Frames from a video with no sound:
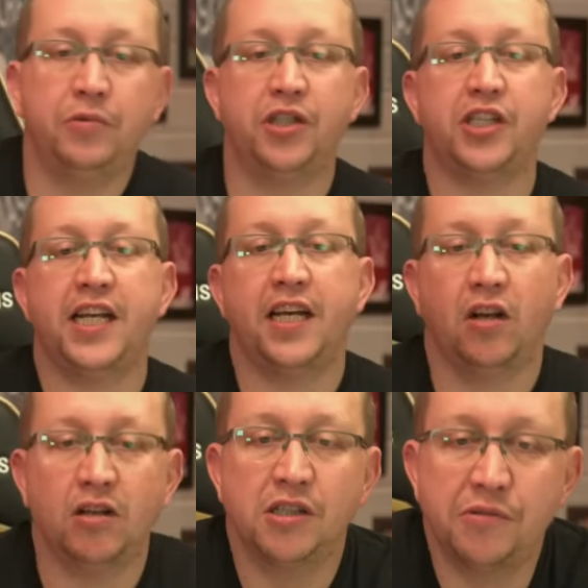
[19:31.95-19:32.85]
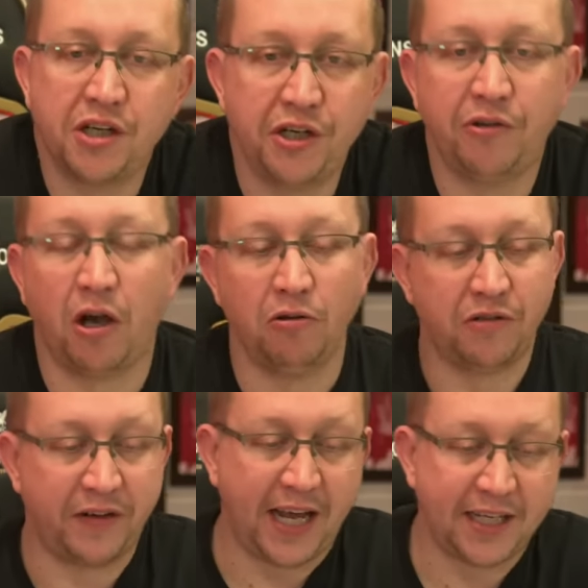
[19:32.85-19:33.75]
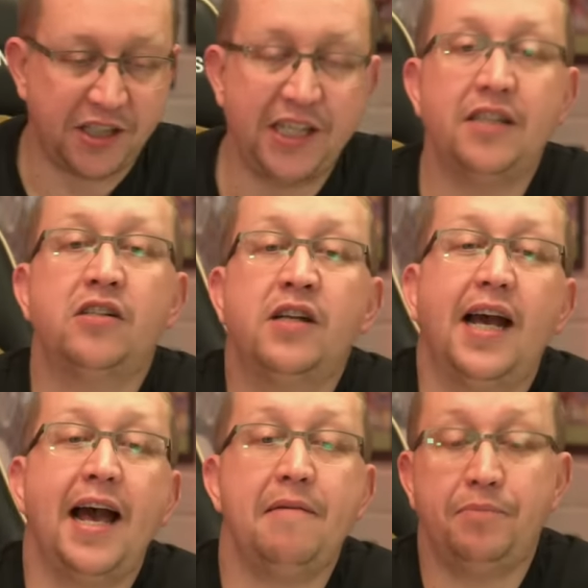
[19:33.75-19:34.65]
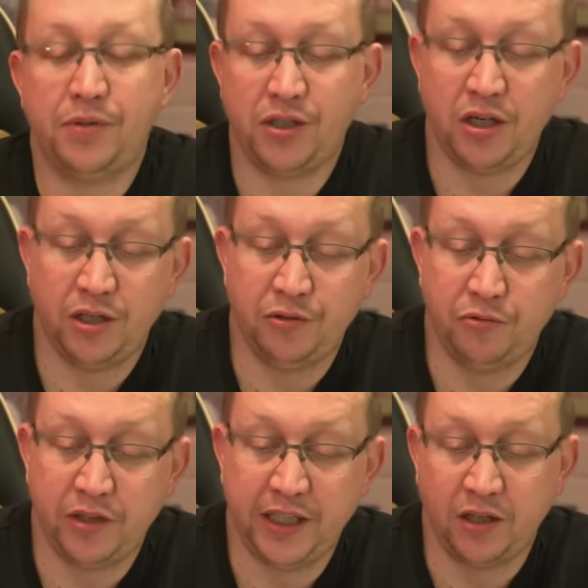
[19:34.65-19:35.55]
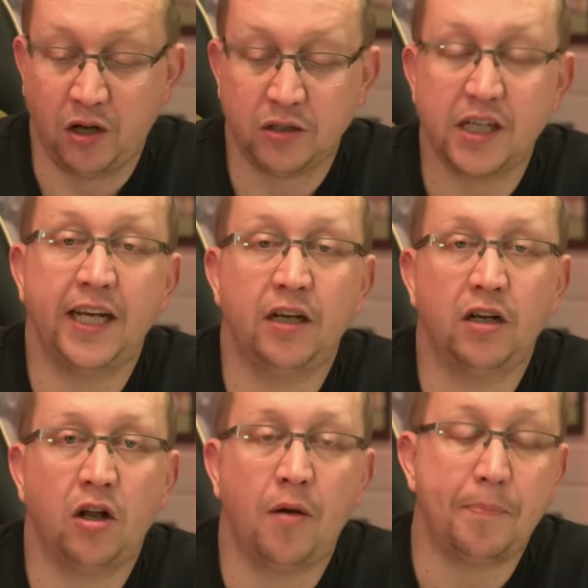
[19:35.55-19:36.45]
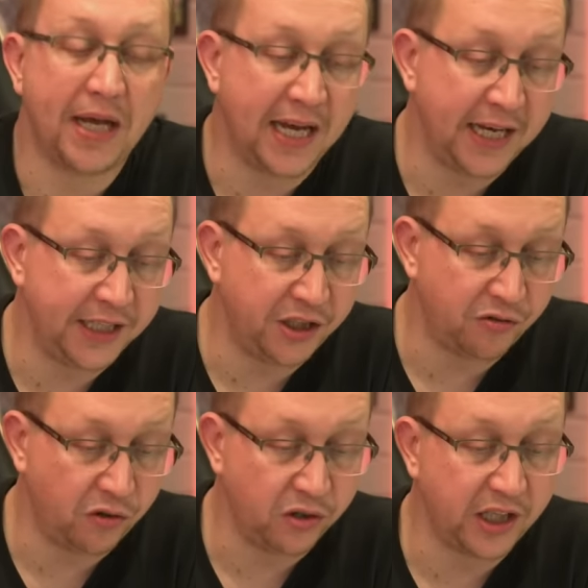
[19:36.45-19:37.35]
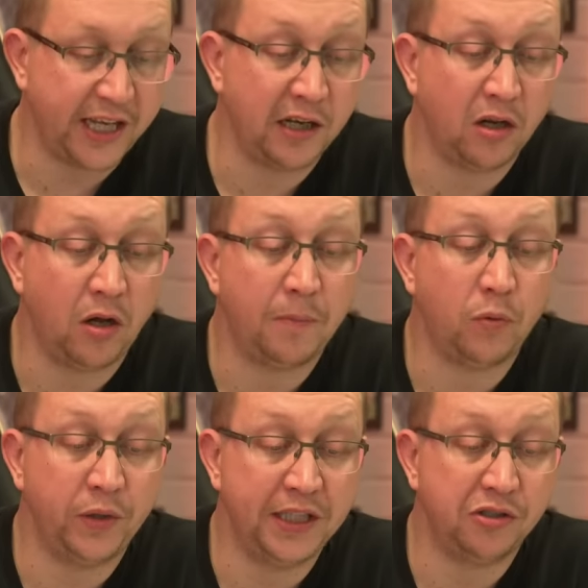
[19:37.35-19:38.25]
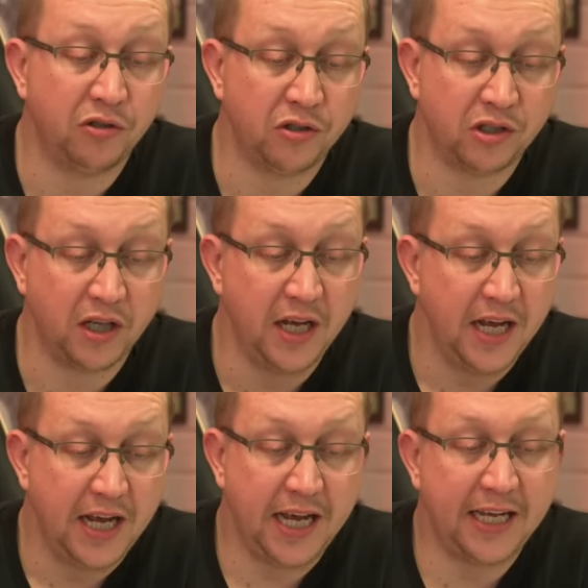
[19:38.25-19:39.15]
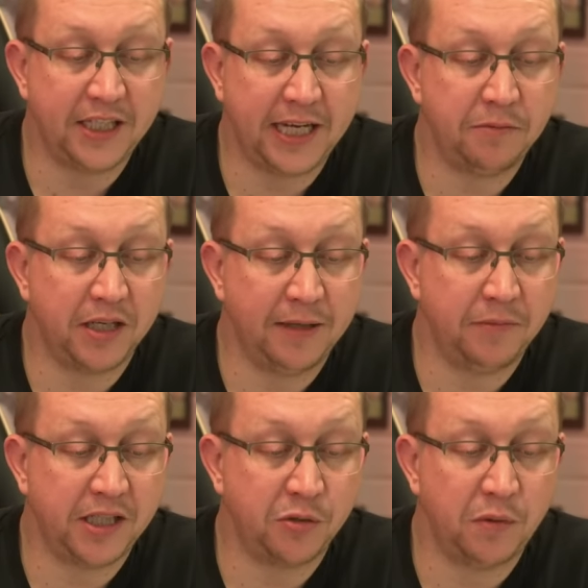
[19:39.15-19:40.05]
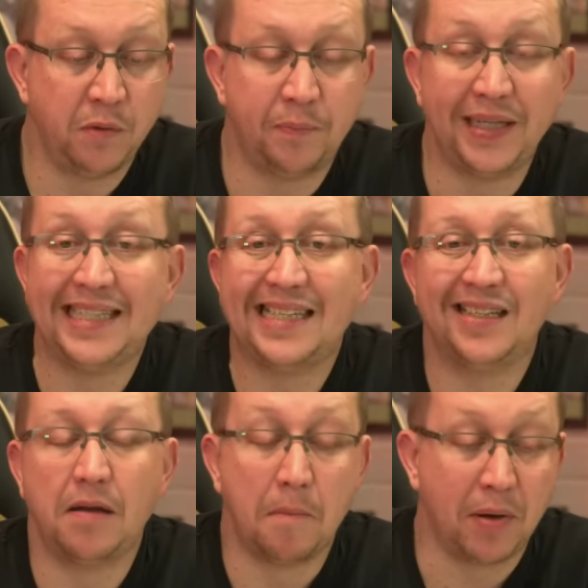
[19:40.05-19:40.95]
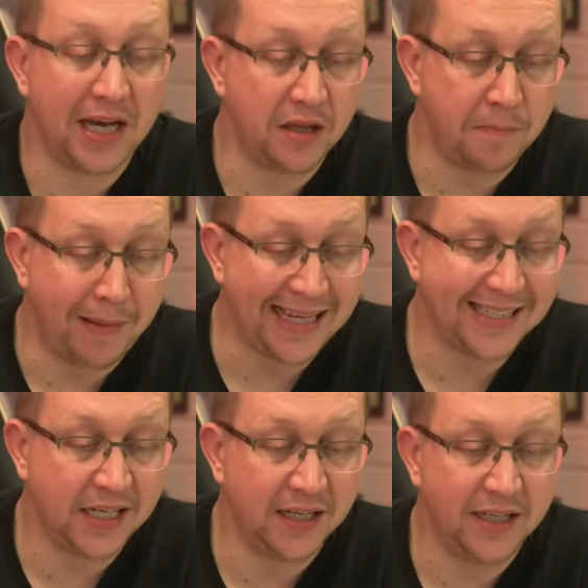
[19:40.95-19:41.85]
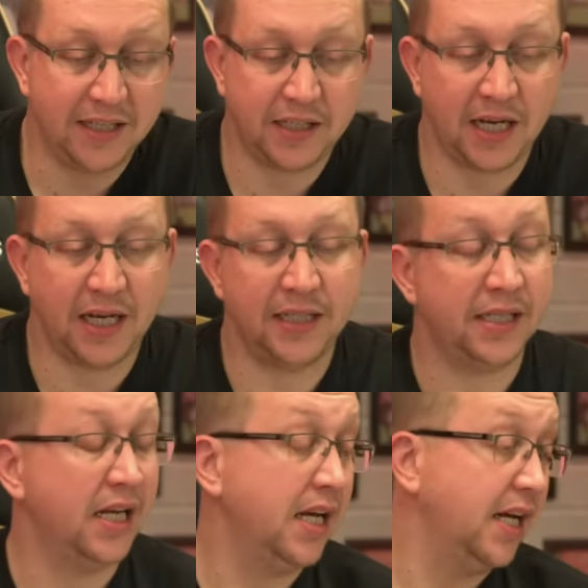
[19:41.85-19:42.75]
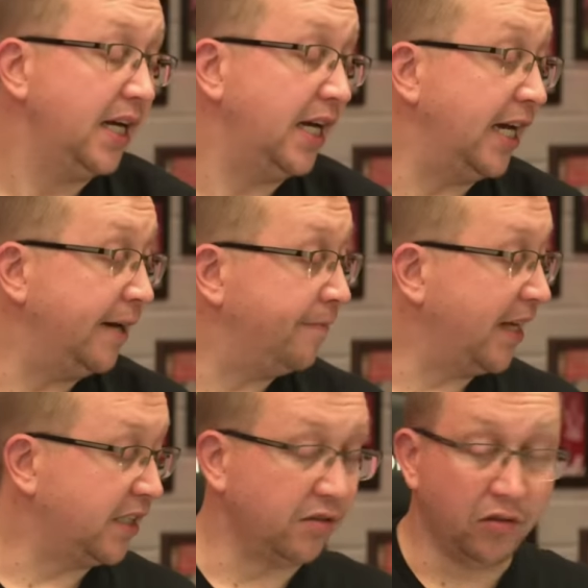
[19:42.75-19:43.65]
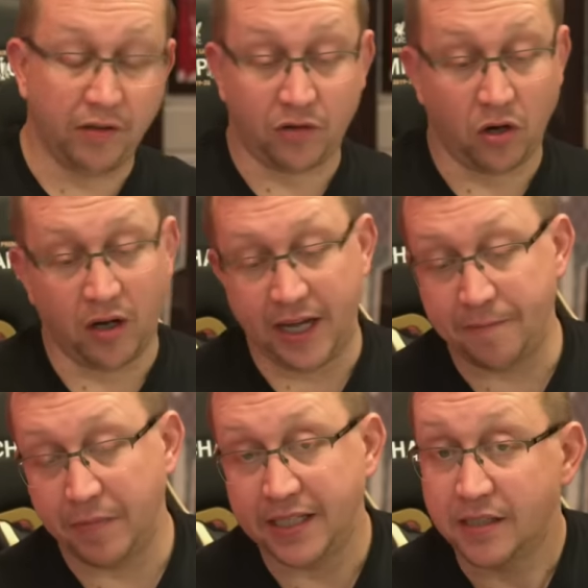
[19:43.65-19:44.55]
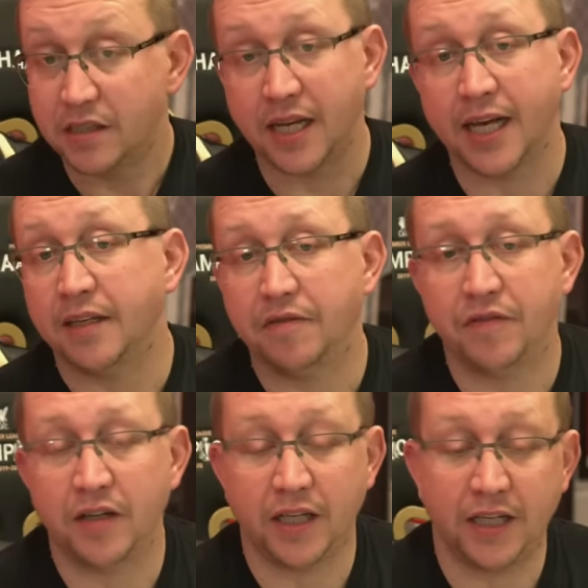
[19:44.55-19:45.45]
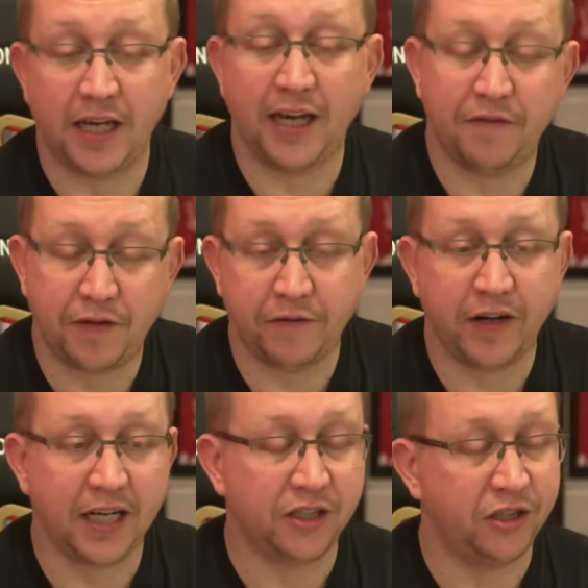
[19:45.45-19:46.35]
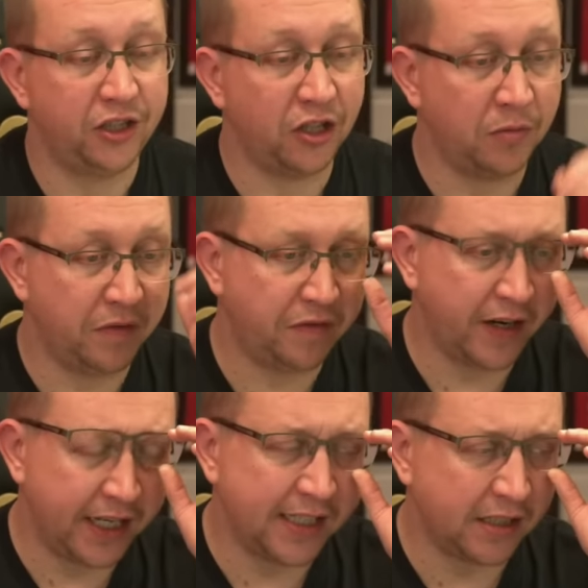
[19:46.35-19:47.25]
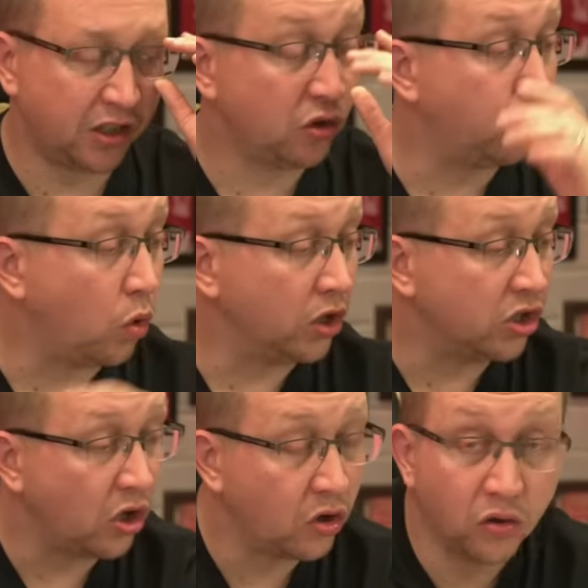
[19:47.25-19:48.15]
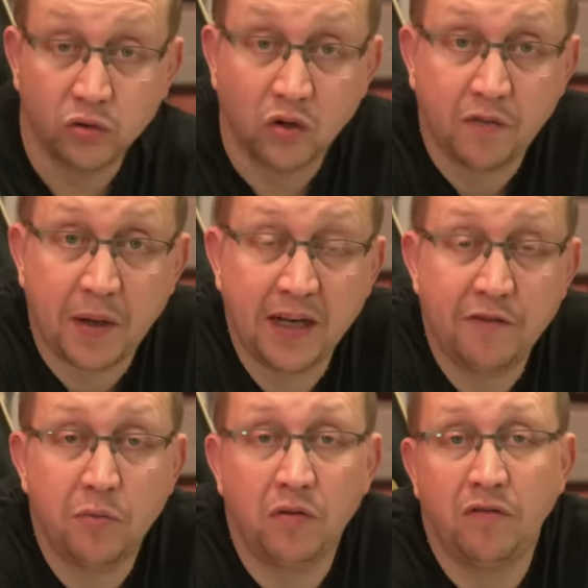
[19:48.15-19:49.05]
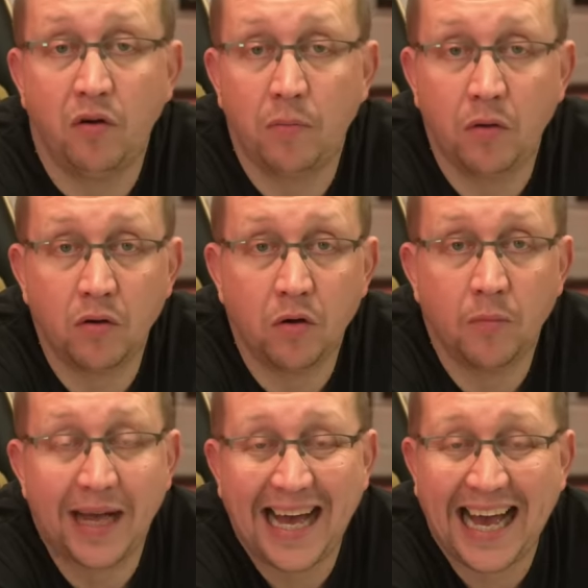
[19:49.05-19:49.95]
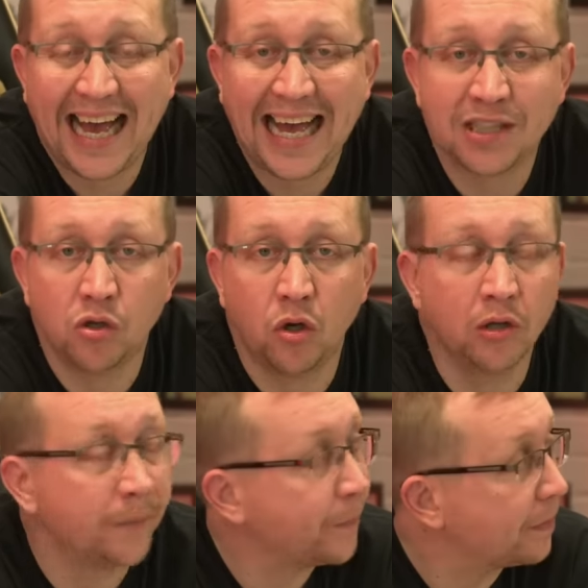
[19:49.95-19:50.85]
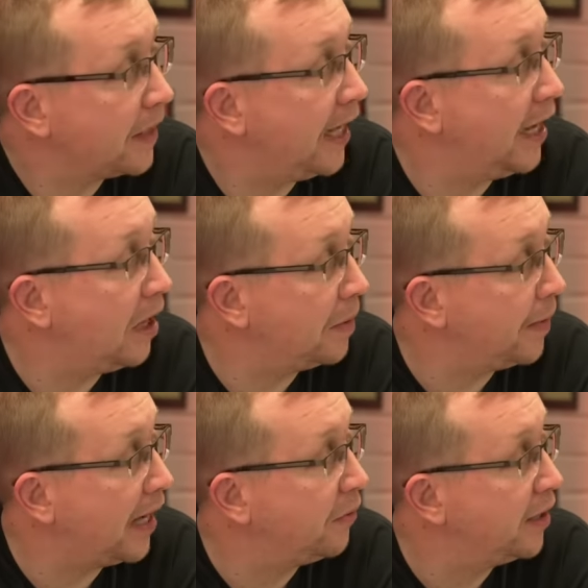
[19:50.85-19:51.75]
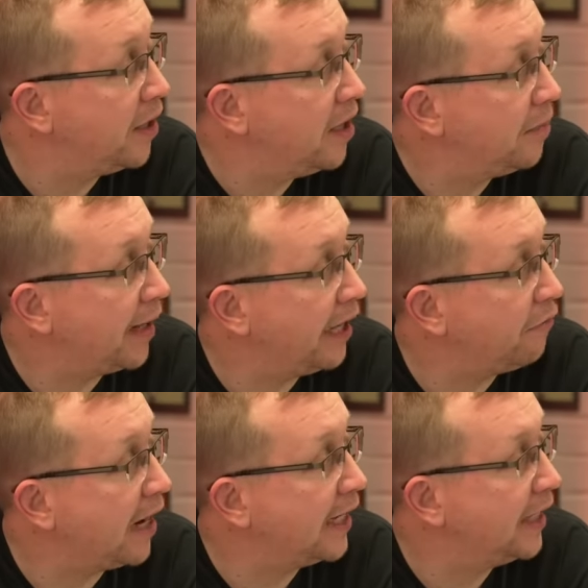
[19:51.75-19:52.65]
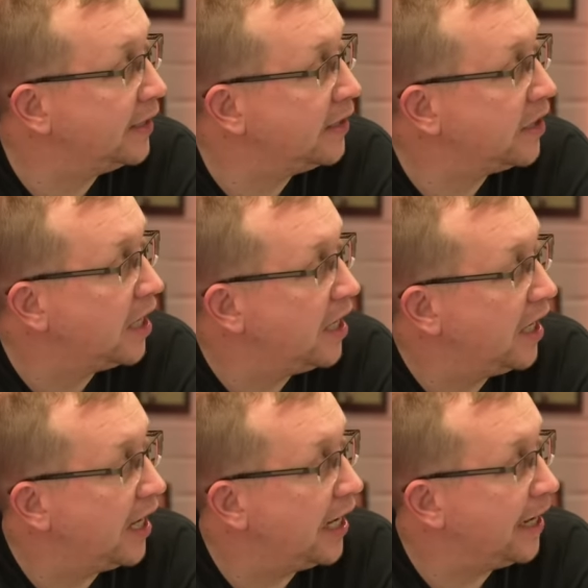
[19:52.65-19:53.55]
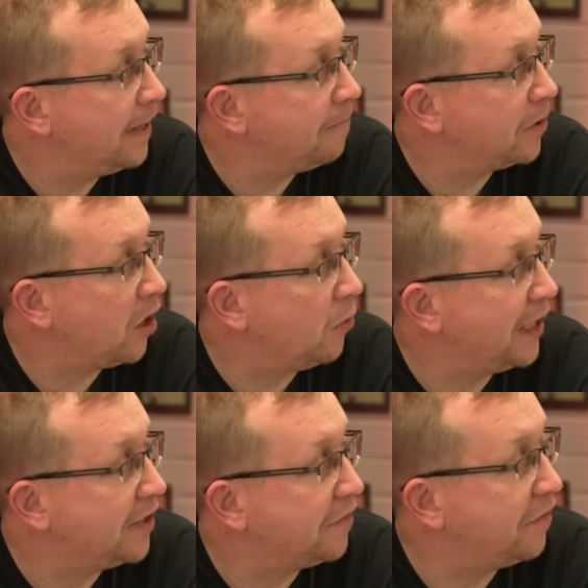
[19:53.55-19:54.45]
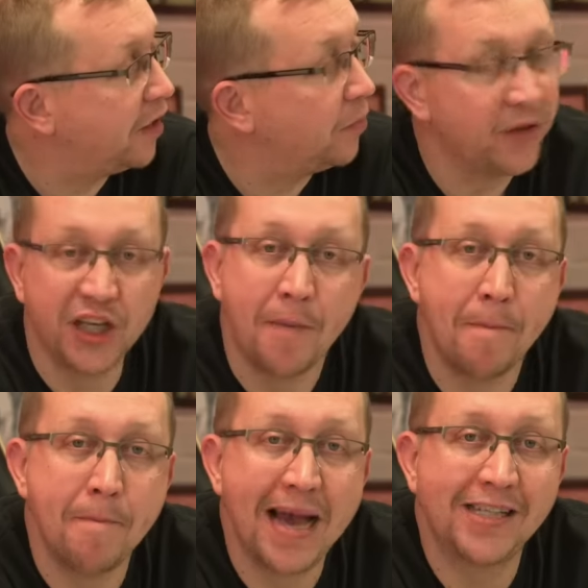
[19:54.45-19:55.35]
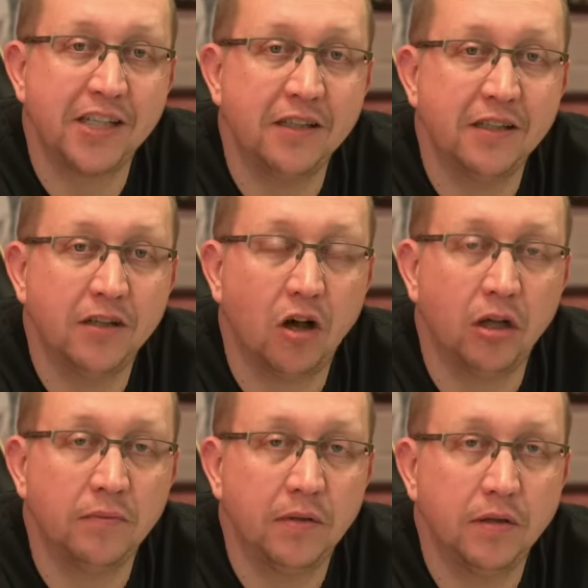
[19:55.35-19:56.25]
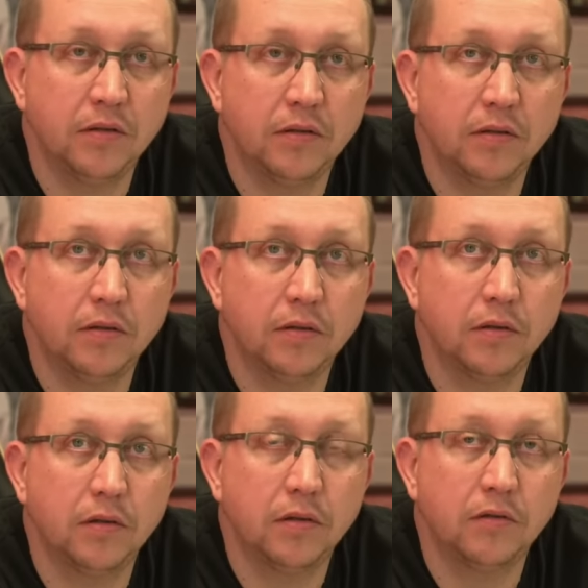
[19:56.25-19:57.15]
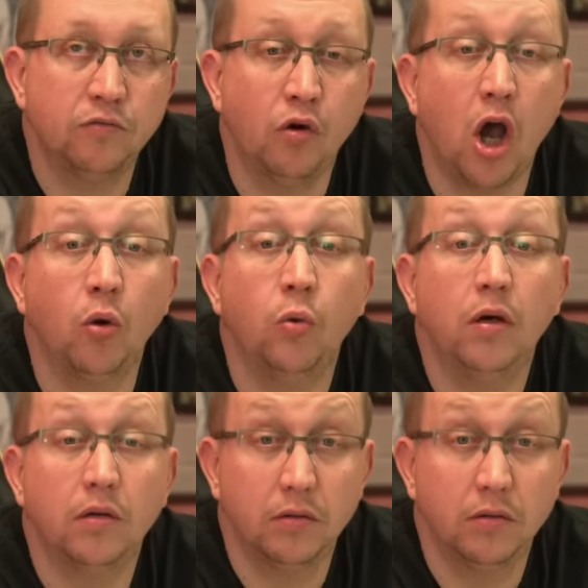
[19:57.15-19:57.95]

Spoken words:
Would you take Alonso as a new coach for next season? Absolutely not. In Klopp, I trust. In Klopp, we trust. James Lim says, we were beaten by the better side. That's all I've got in me tonight for the fan reaction show, I'm afraid. It just was not good enough by Liverpool Football Club at all. I'll be back with player rankings. Can't wait to fill up the Yemeshin column row.